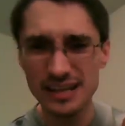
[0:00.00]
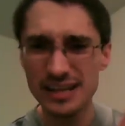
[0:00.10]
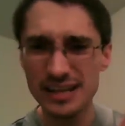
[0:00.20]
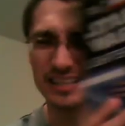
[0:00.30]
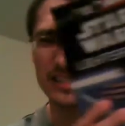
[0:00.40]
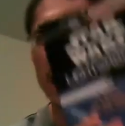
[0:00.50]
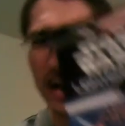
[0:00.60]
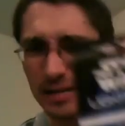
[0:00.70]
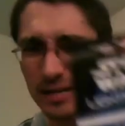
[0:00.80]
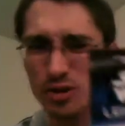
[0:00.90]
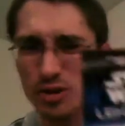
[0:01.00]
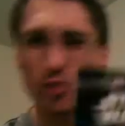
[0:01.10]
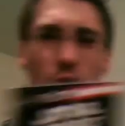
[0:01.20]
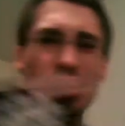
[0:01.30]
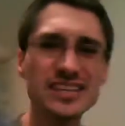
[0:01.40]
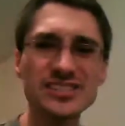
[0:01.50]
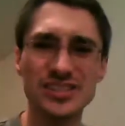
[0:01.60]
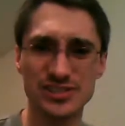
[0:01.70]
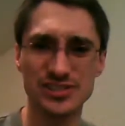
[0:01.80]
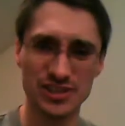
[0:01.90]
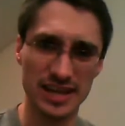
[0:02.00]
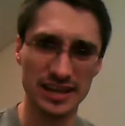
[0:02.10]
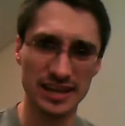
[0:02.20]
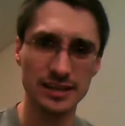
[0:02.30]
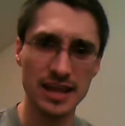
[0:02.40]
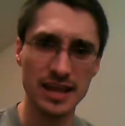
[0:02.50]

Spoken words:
Is it a guidebook? What is this thing?